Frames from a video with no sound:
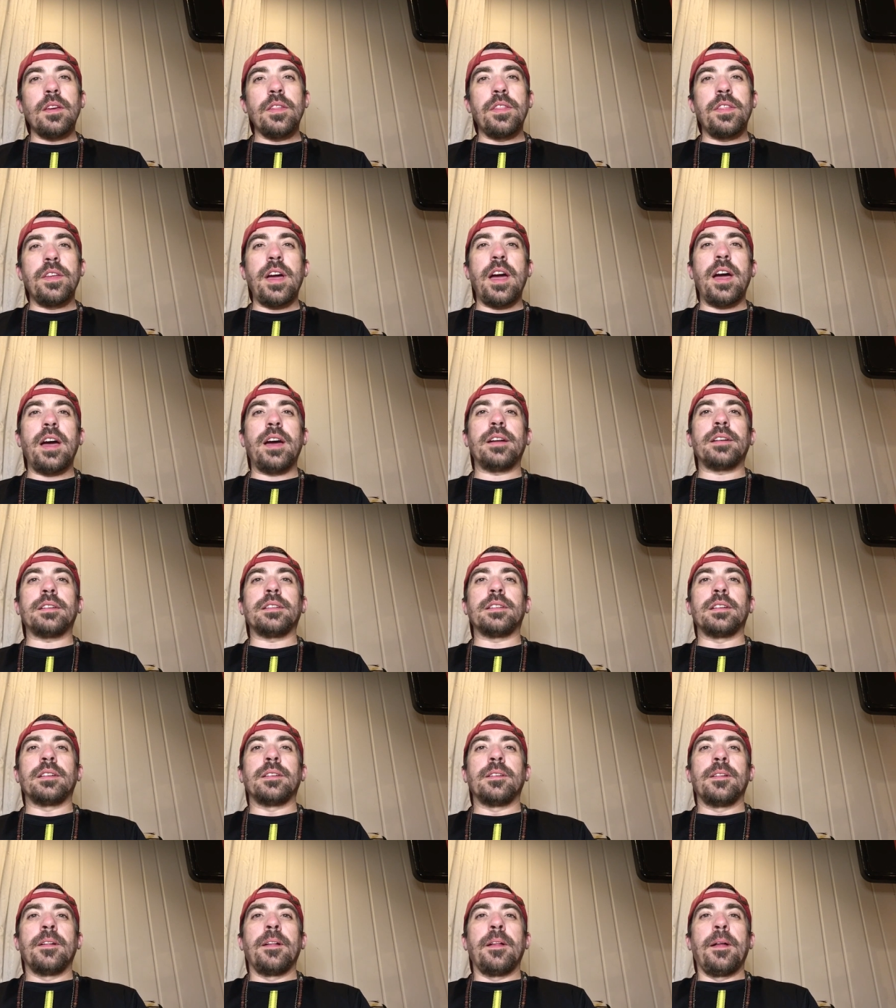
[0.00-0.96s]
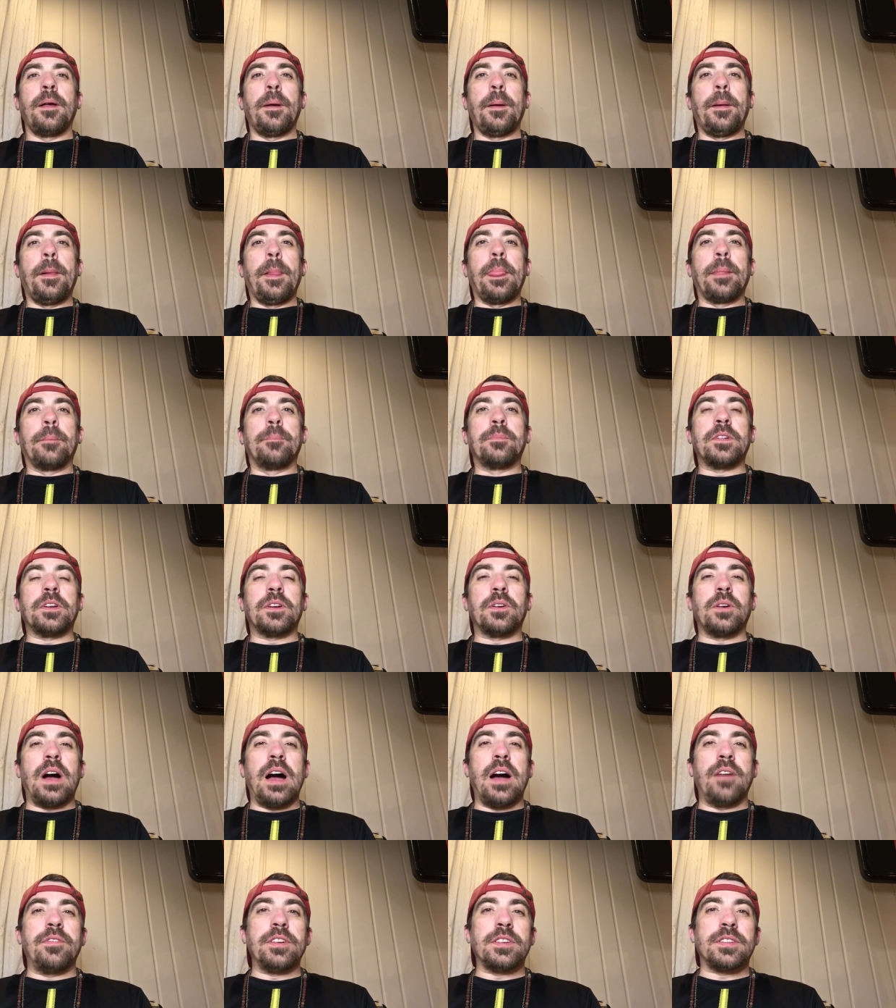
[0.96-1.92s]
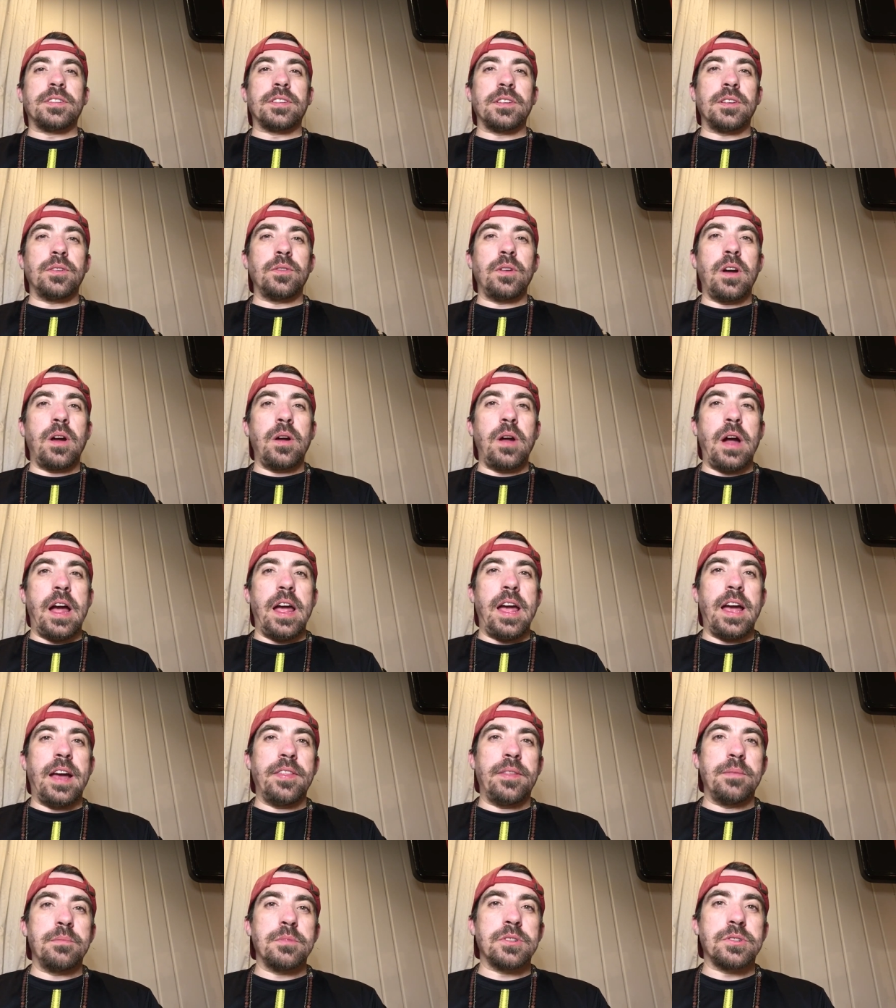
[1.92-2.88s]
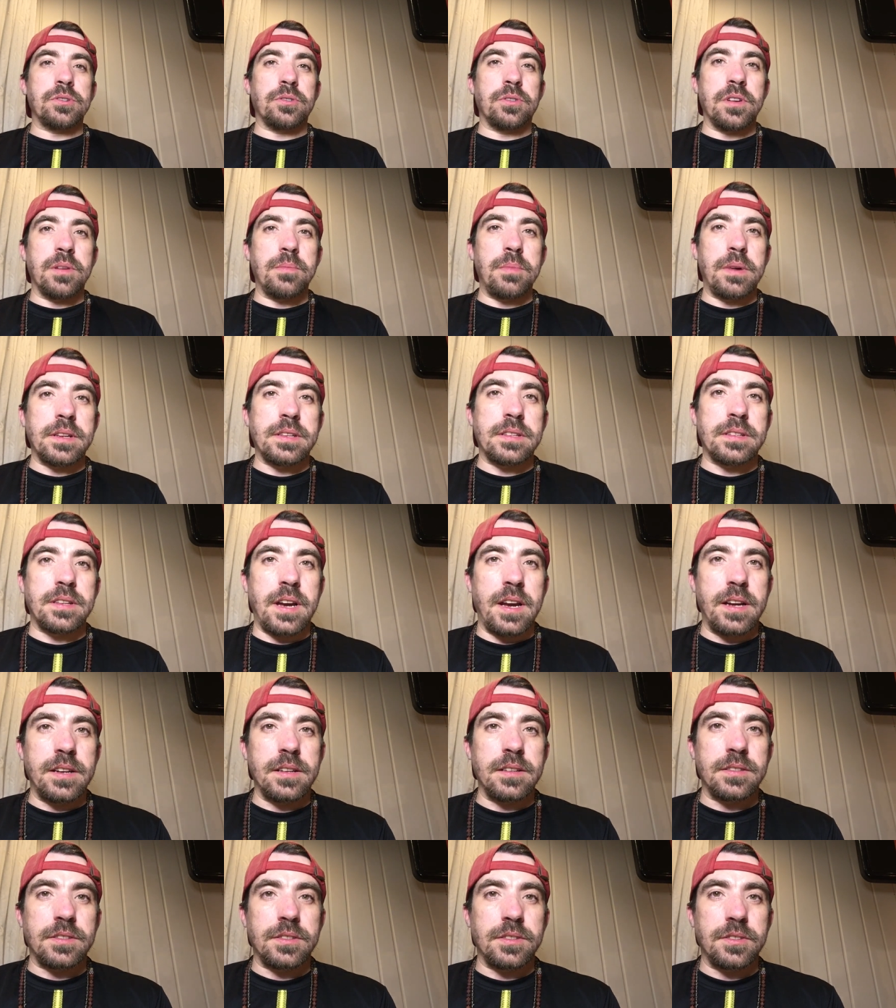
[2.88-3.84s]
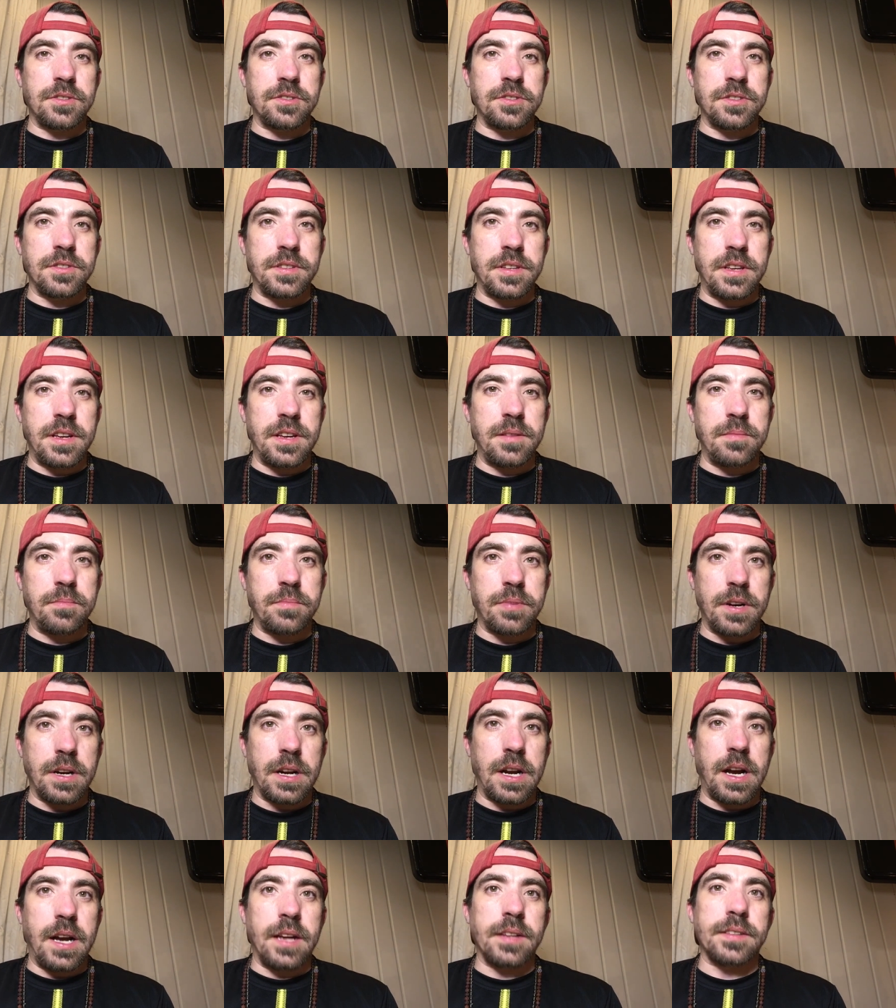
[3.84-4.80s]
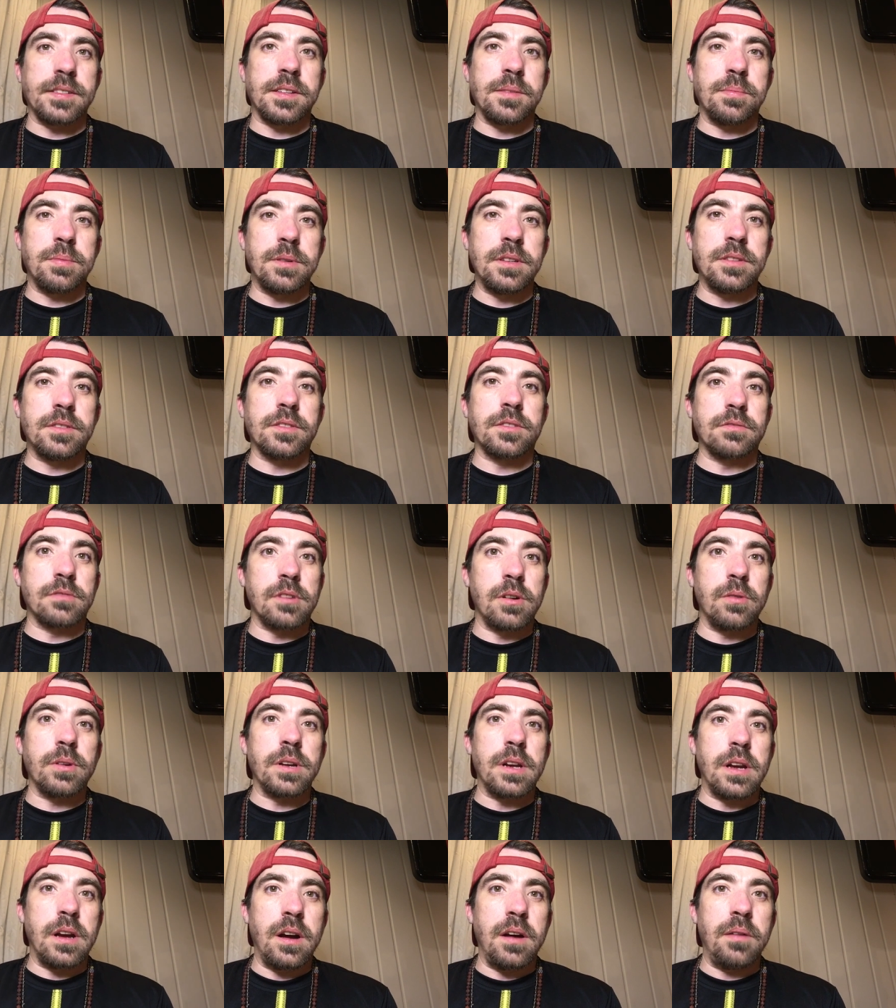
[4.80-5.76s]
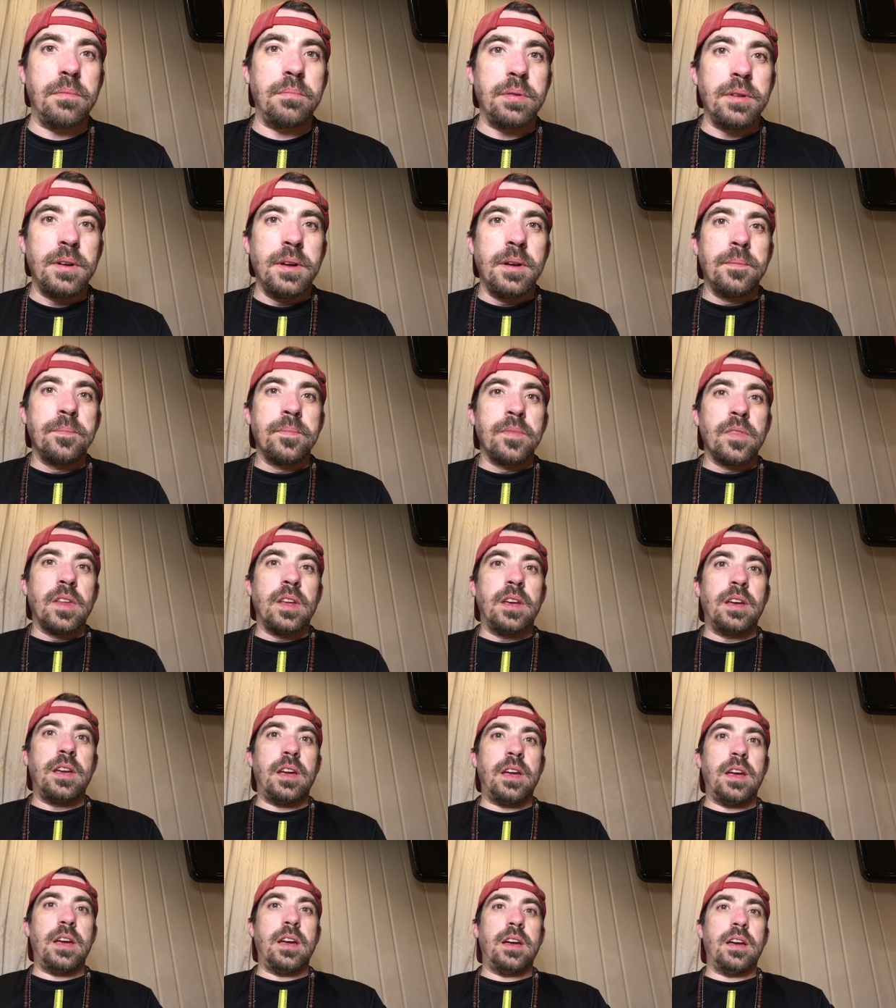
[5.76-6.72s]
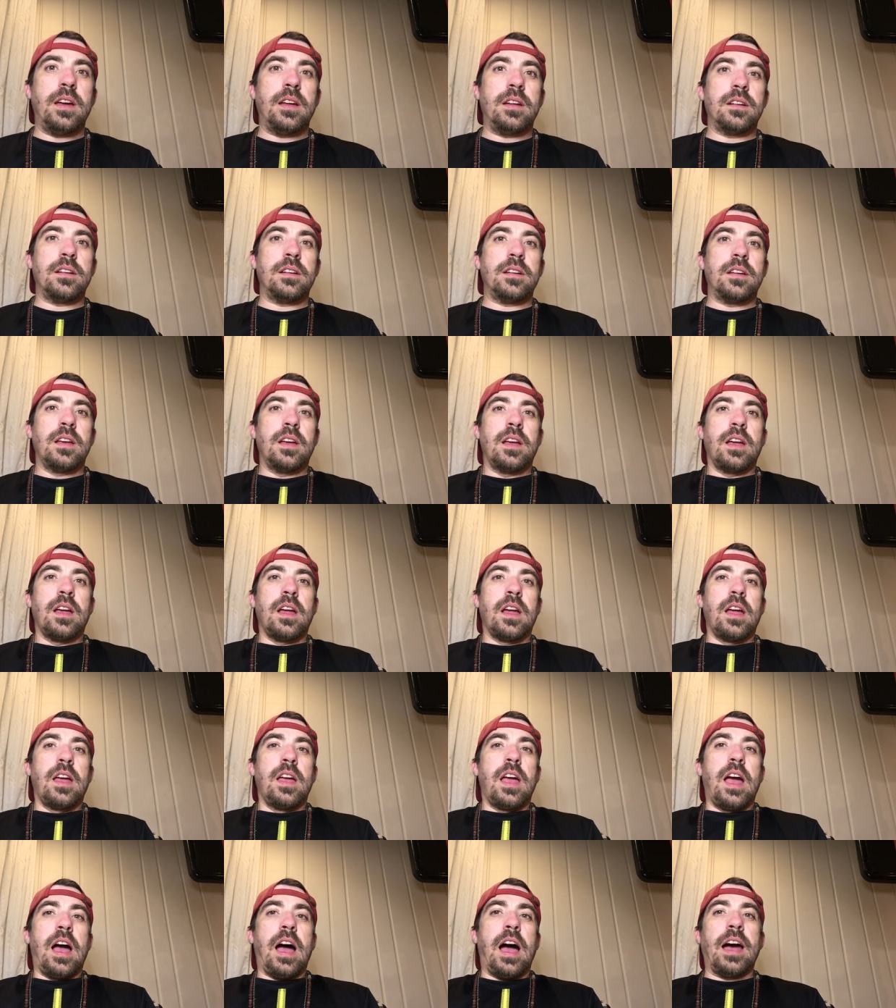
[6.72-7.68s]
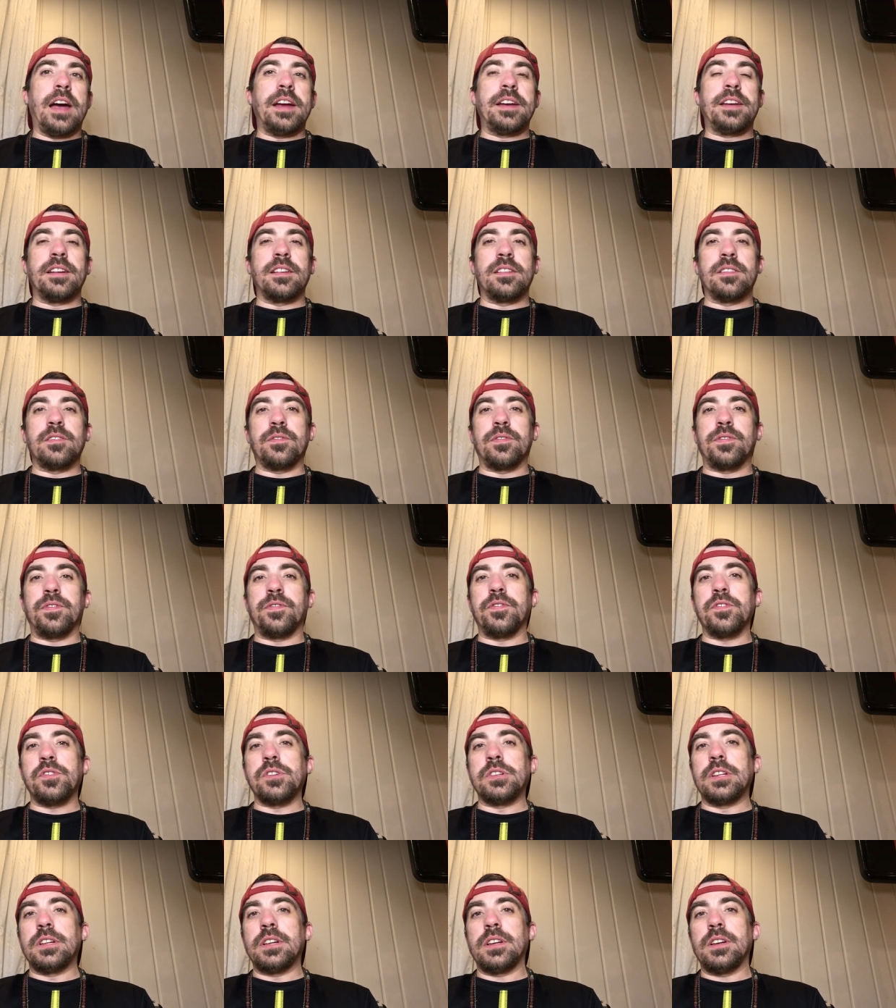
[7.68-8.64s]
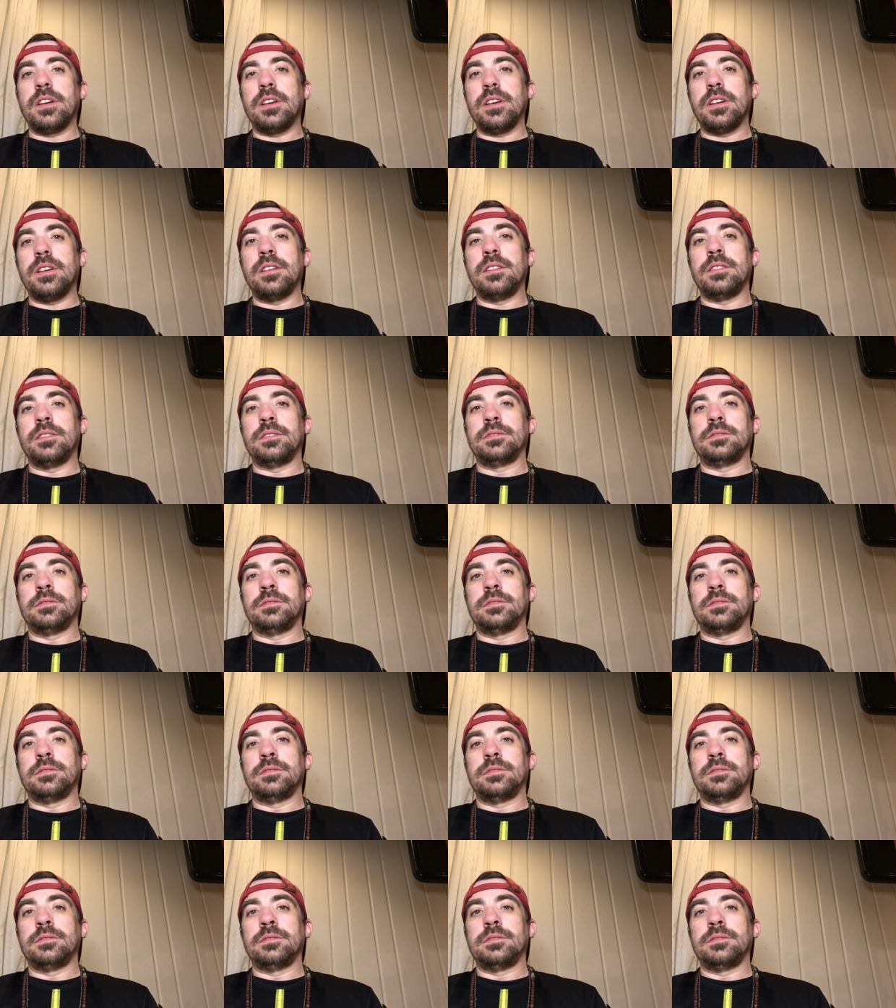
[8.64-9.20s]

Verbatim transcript: that, you know, obviously I had the majority of my sinus surgeries and bronchoscopies growing up, and I didn't fully